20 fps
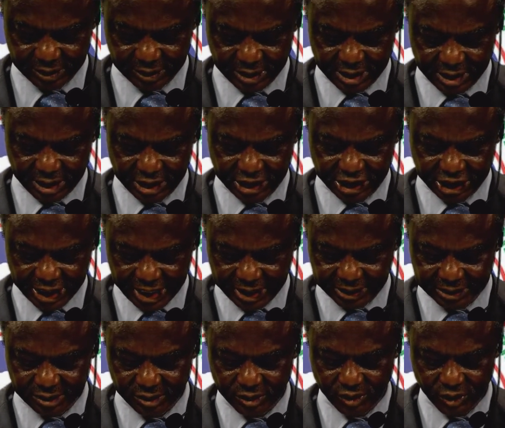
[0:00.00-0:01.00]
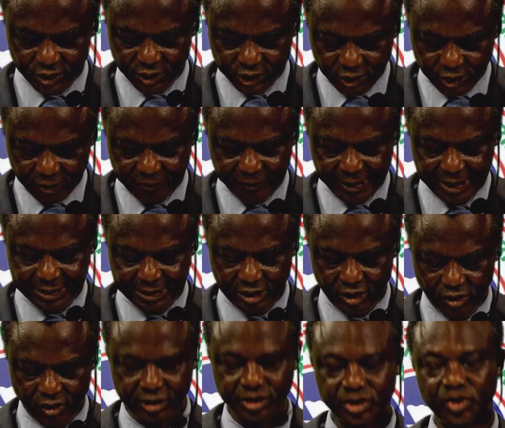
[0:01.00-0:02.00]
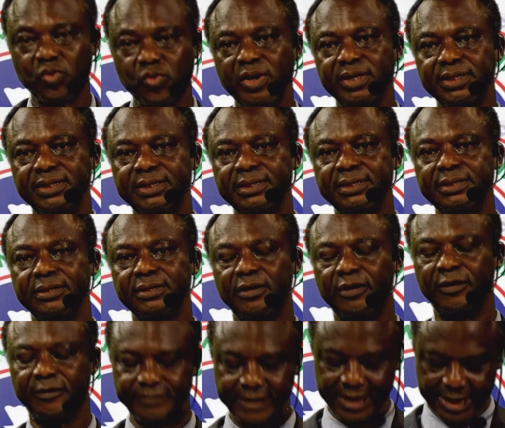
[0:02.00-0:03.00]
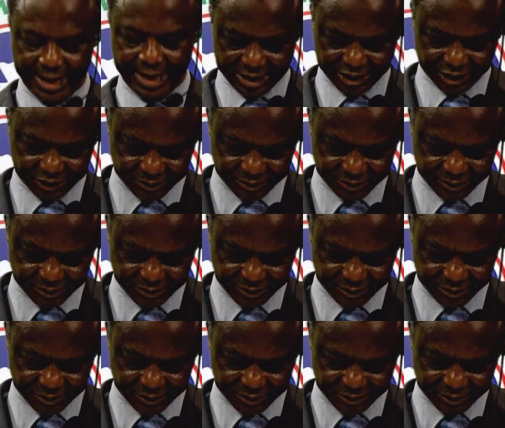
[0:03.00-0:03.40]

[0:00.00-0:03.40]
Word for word: shall suffer the consequences of their actions.